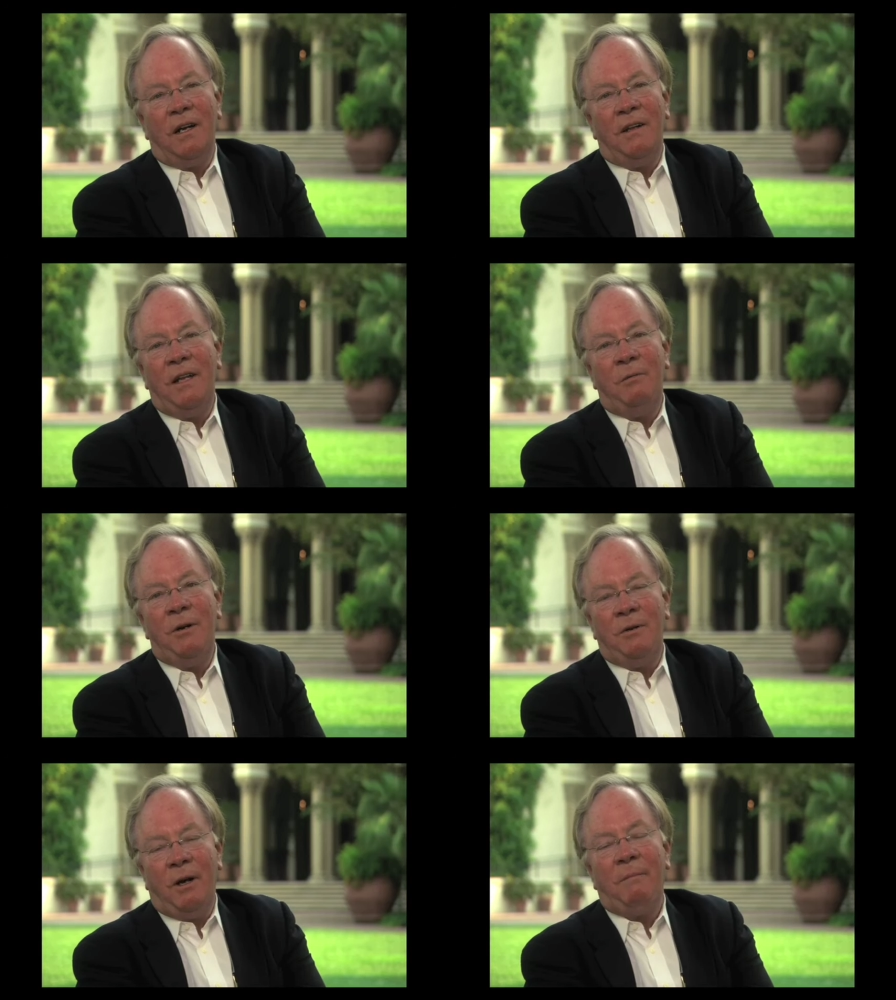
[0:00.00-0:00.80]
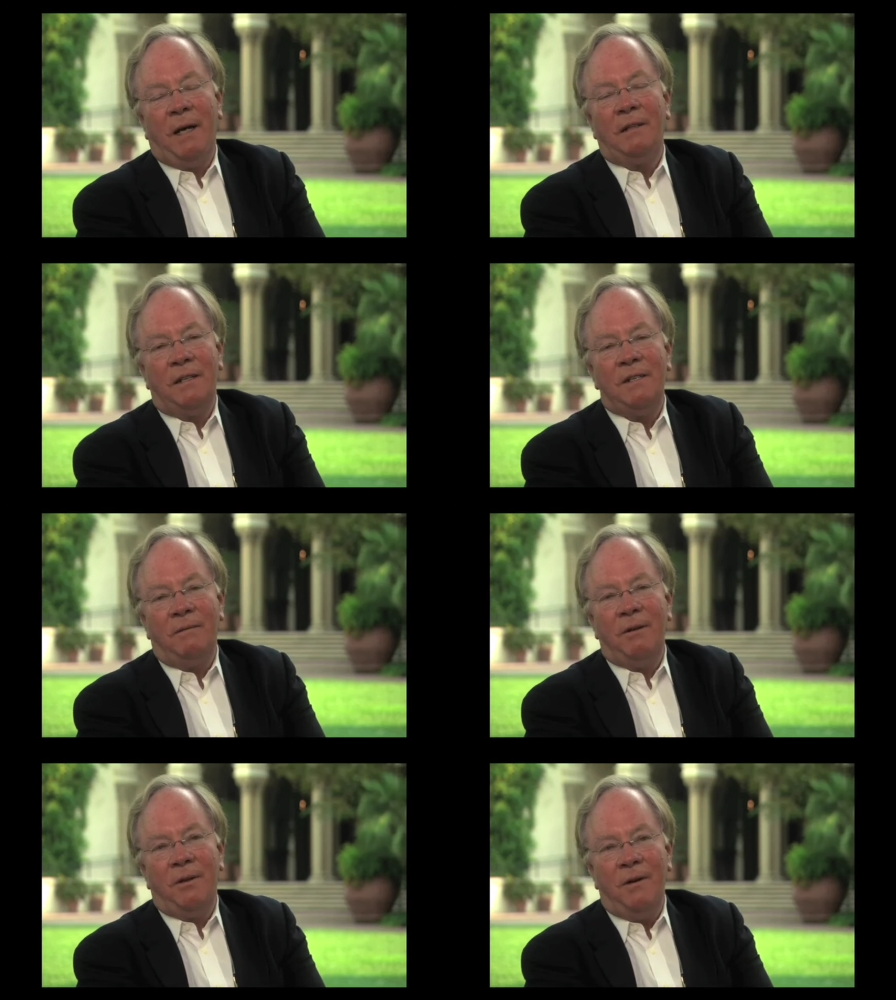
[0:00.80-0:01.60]
and then we dropped back to
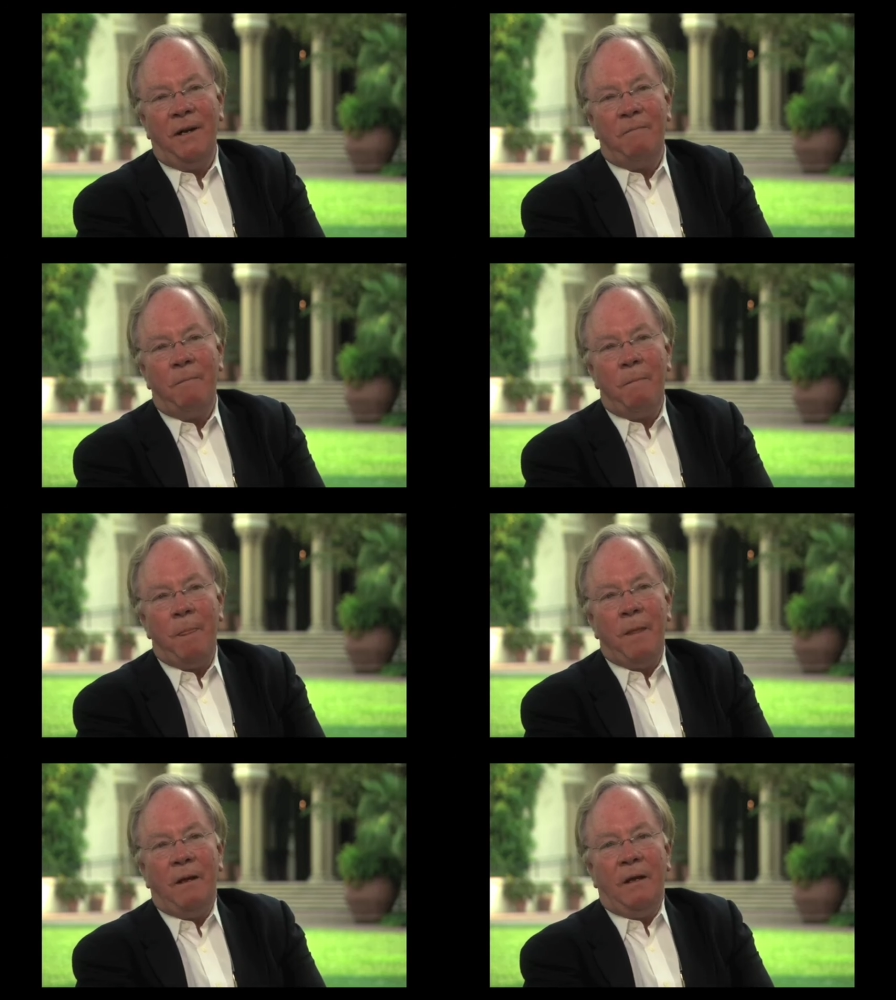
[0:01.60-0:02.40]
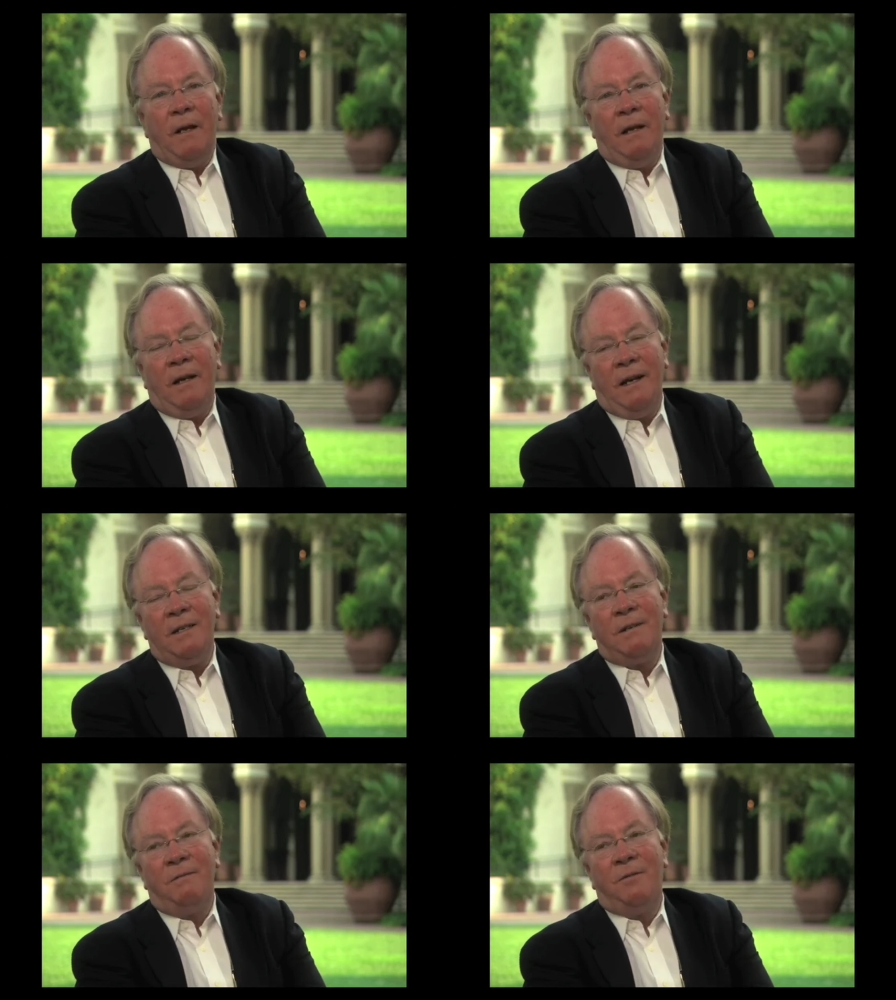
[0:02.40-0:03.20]
73. And
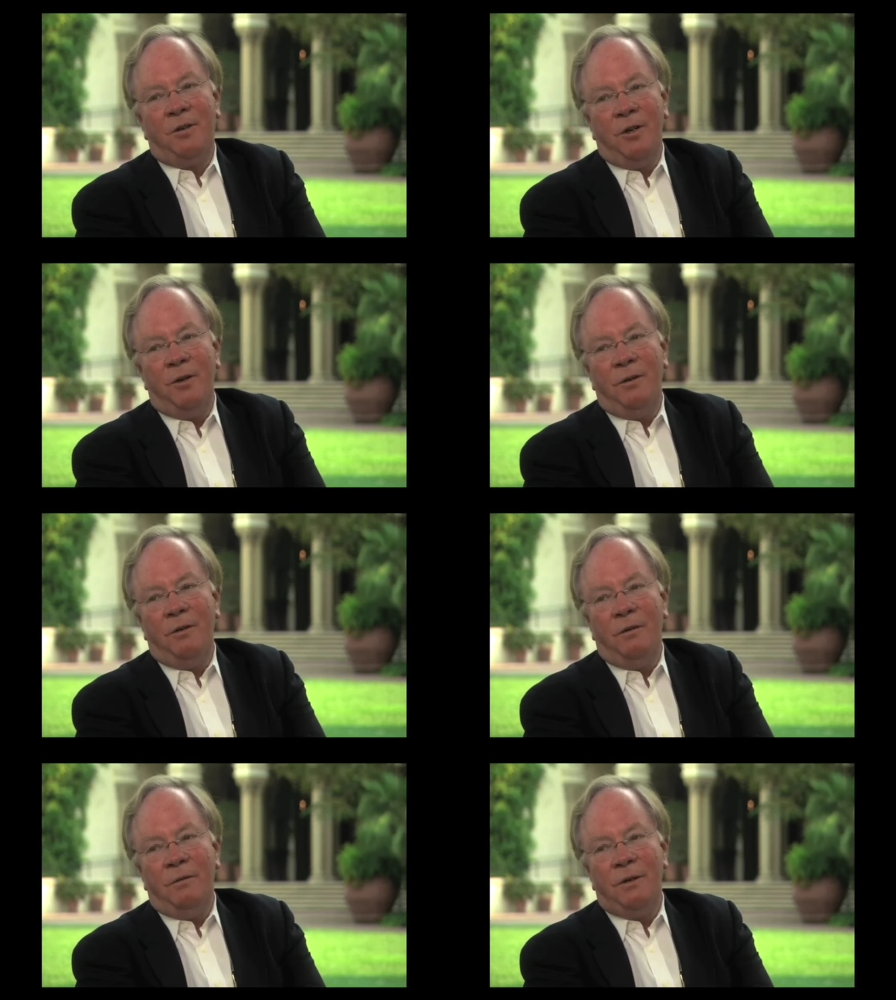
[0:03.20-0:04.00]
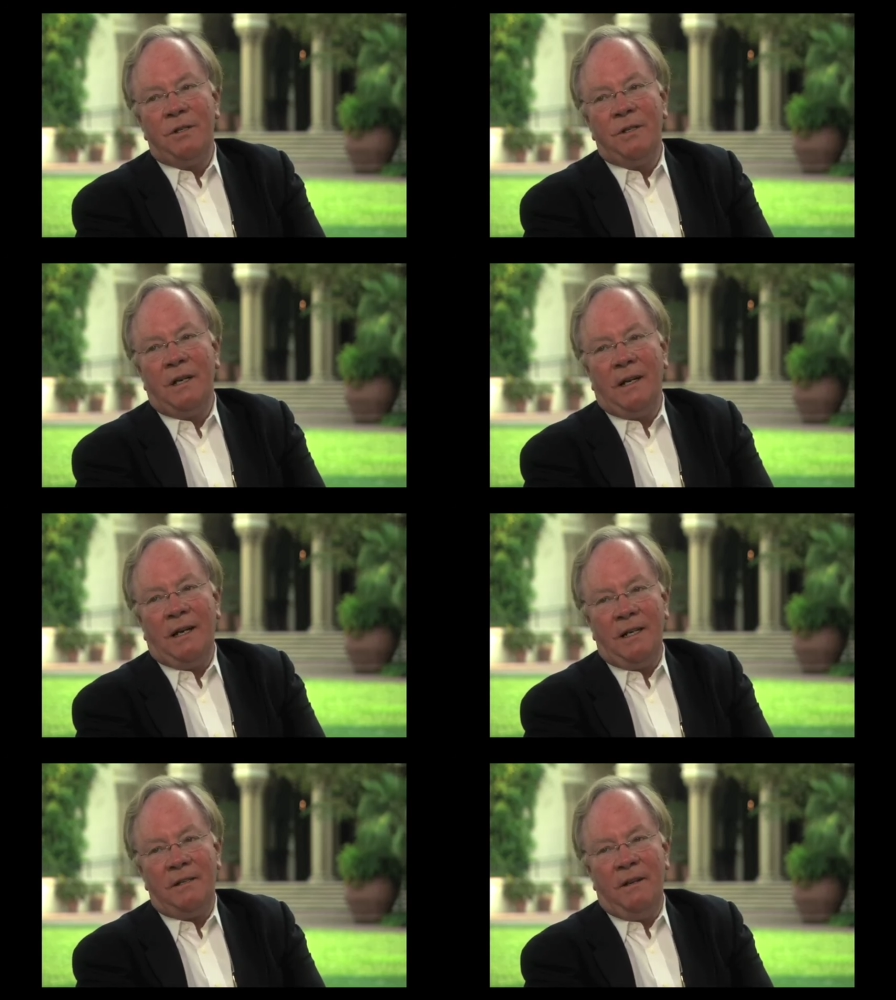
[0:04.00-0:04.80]
as of June, which is the
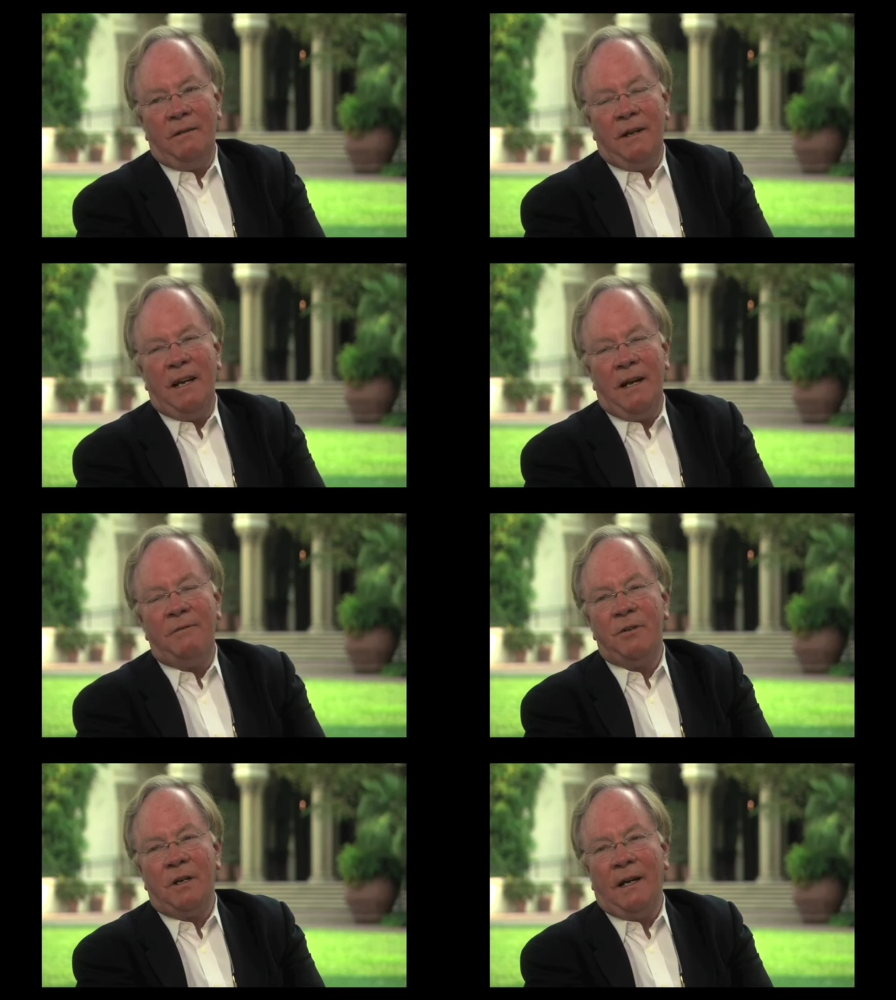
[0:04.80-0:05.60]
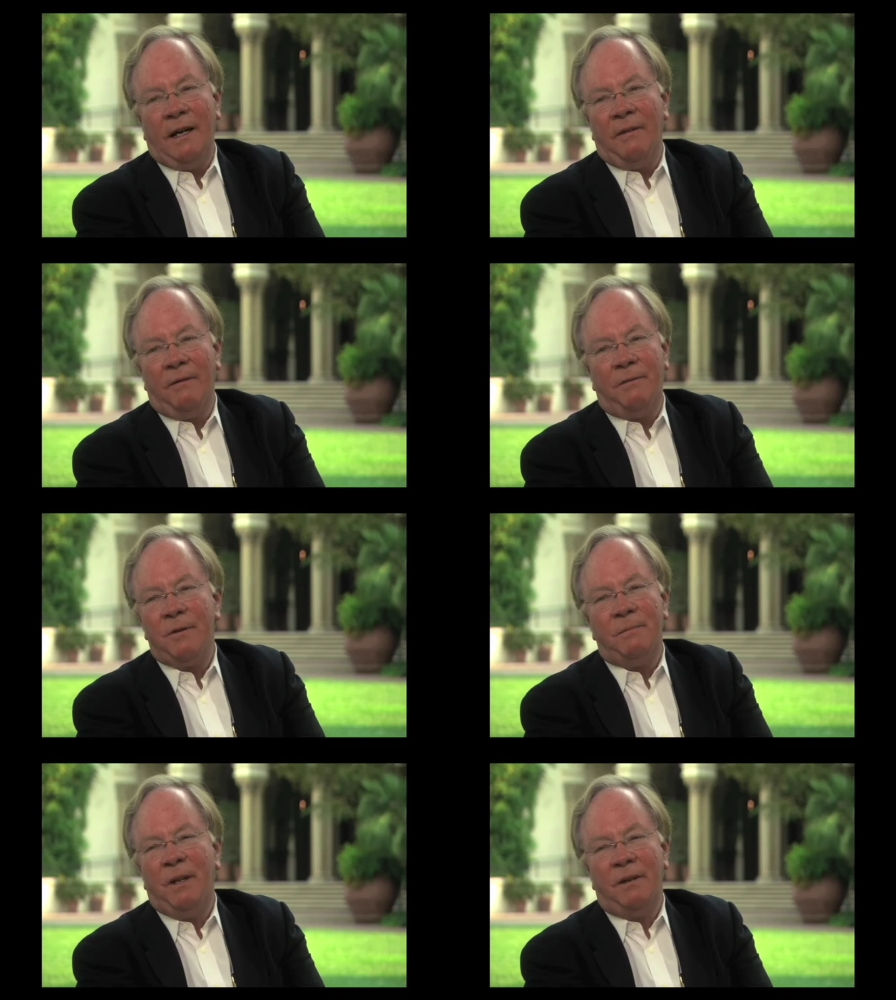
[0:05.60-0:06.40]
last, they now have July, the
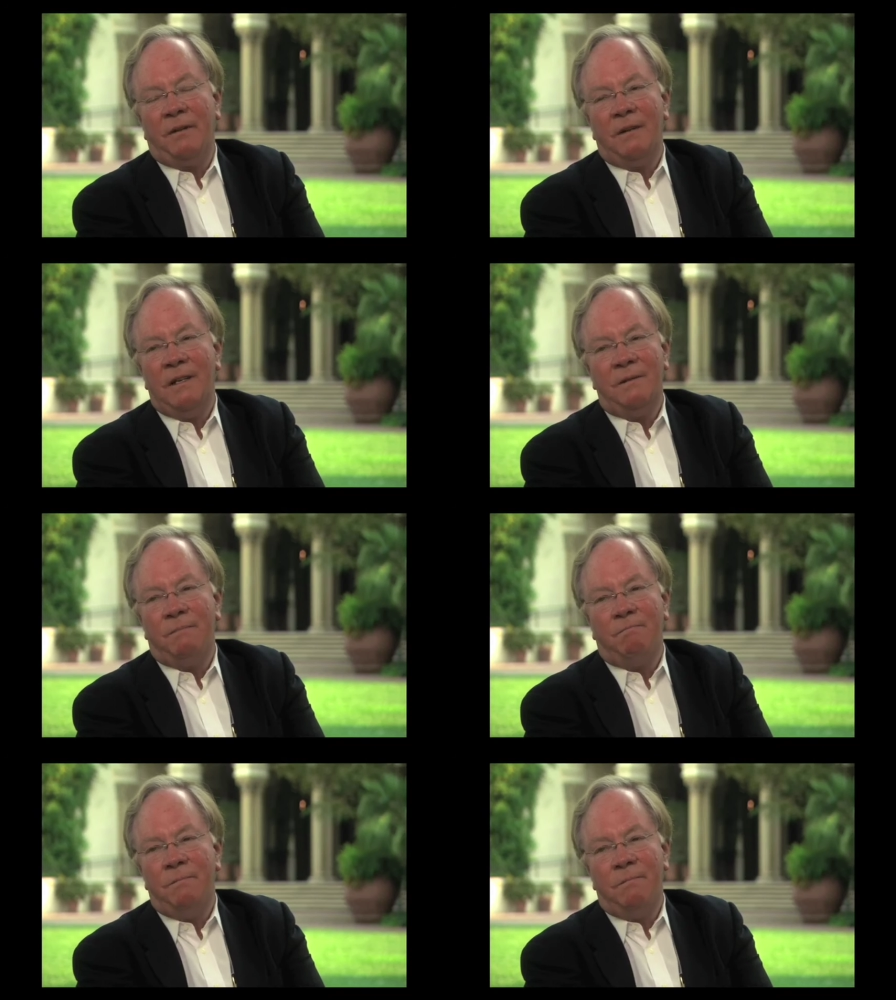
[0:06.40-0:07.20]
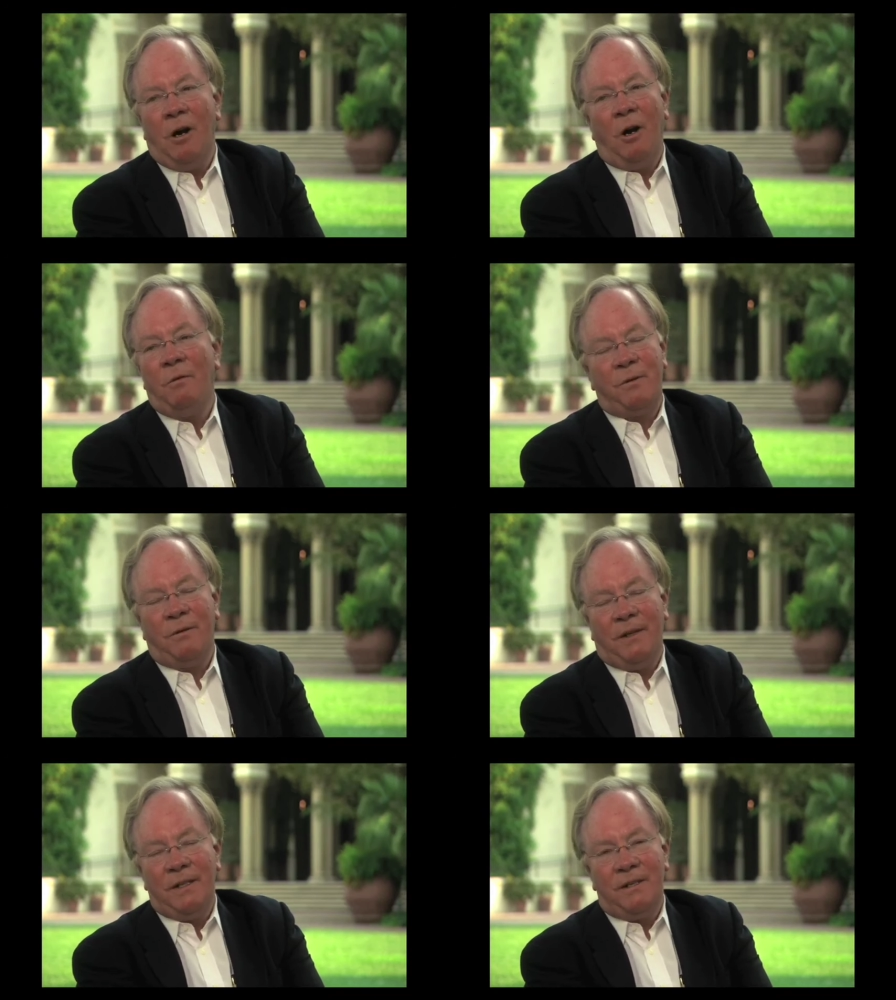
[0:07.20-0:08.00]
first month is always revised.